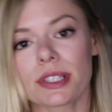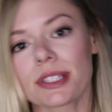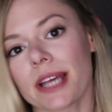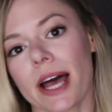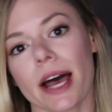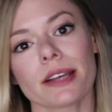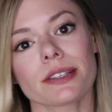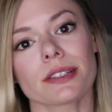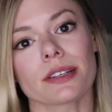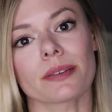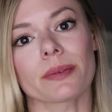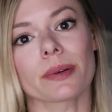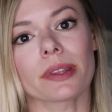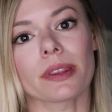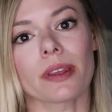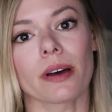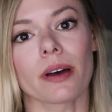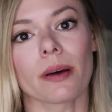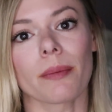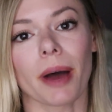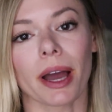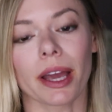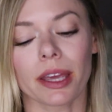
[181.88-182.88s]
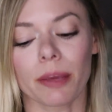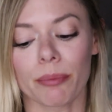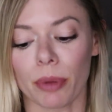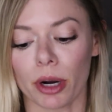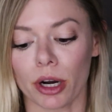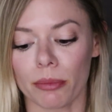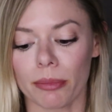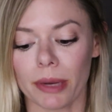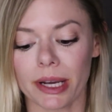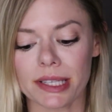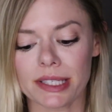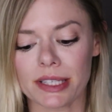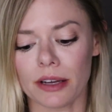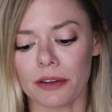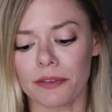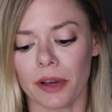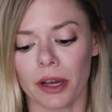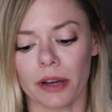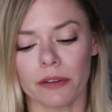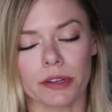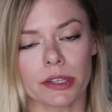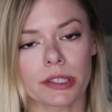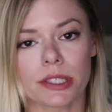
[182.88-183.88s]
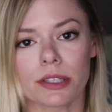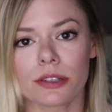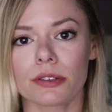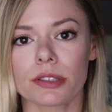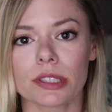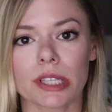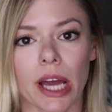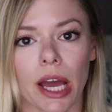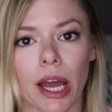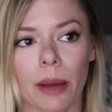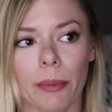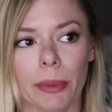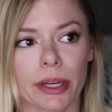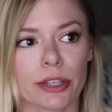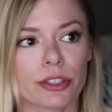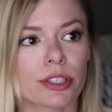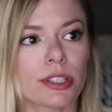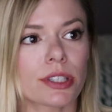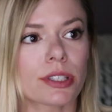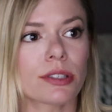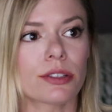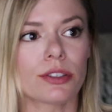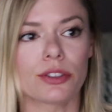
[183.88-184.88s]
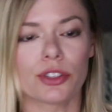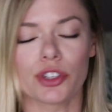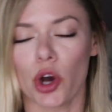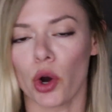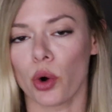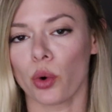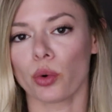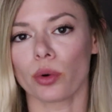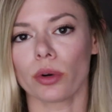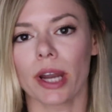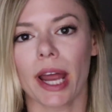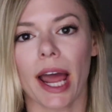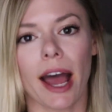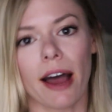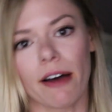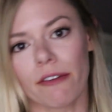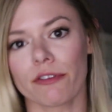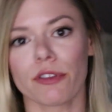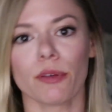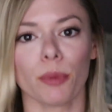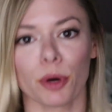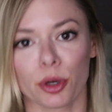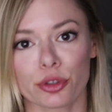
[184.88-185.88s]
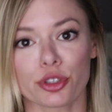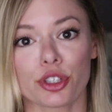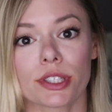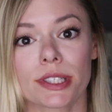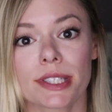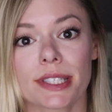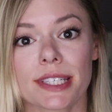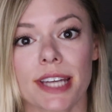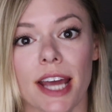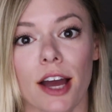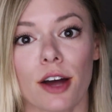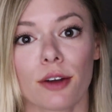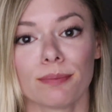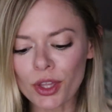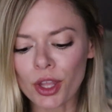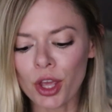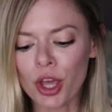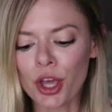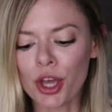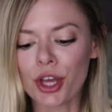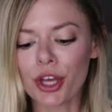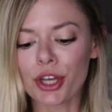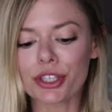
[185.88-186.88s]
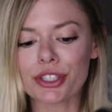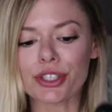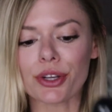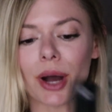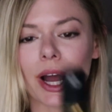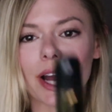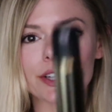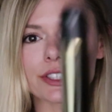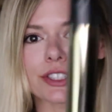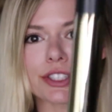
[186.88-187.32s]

disaster with them. I burn myself every single time. I just don't have the motions down. So I